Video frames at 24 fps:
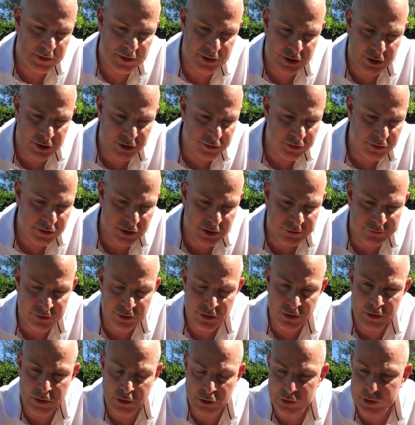you know, if
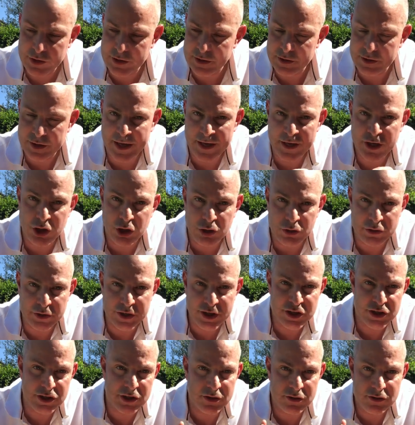you look at uh,
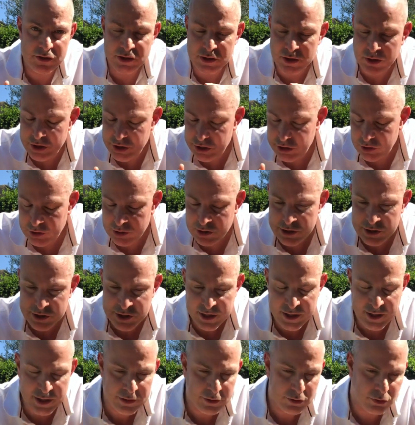cognition,
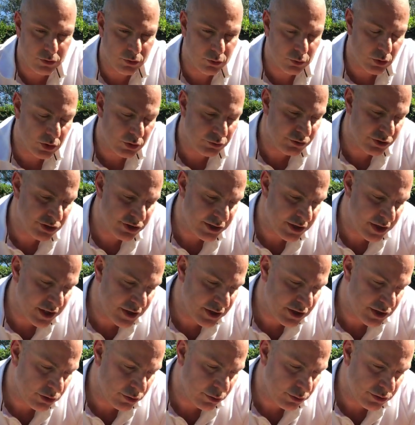psychology, or what
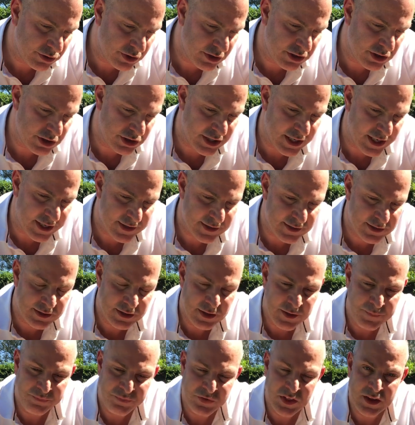research also suggests,
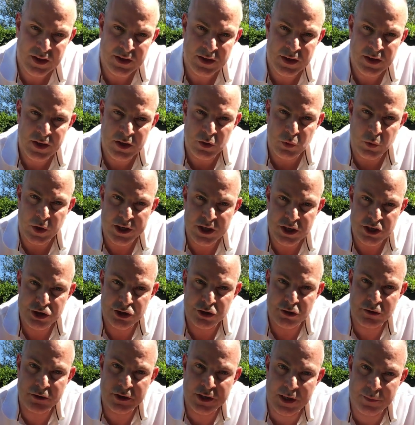when a
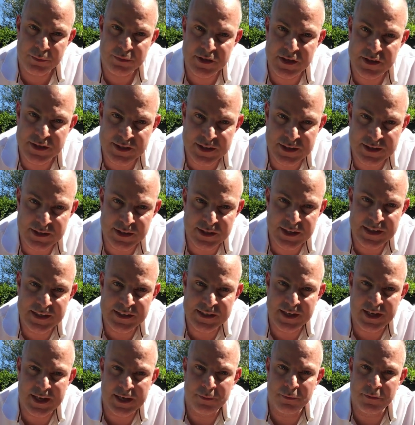student comes to sit an
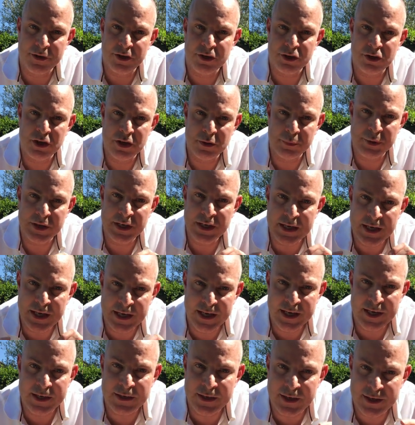exam, they're going to be
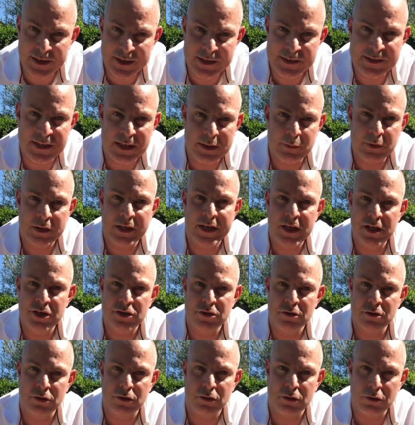in an
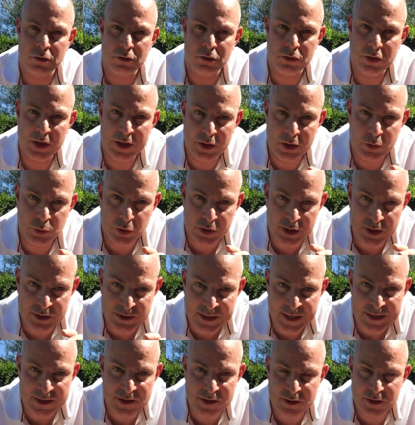examination hall with a
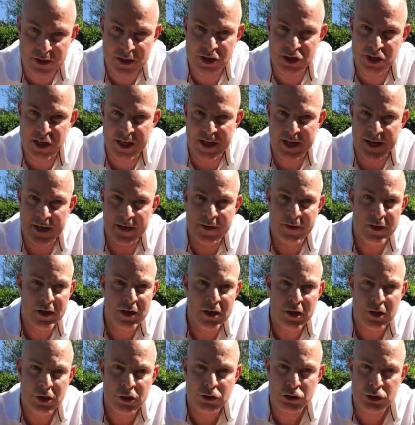desk and a chair,
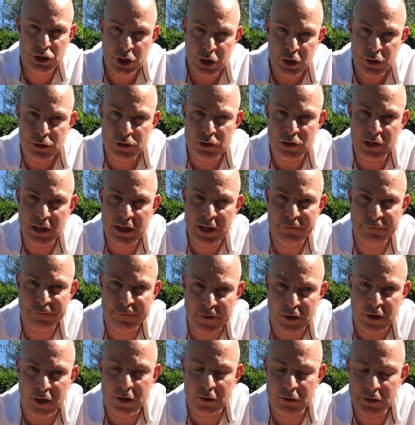totally
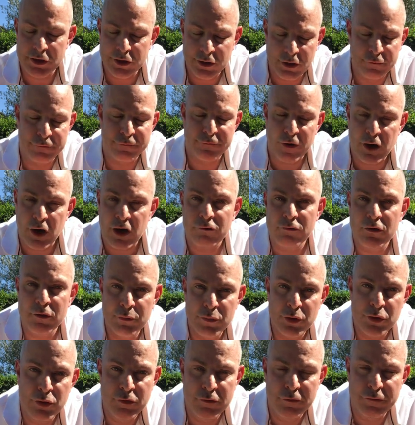far, you know, far
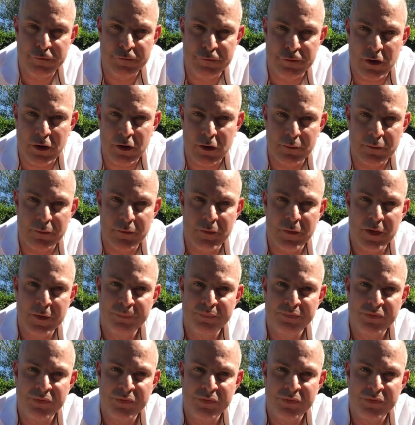removed from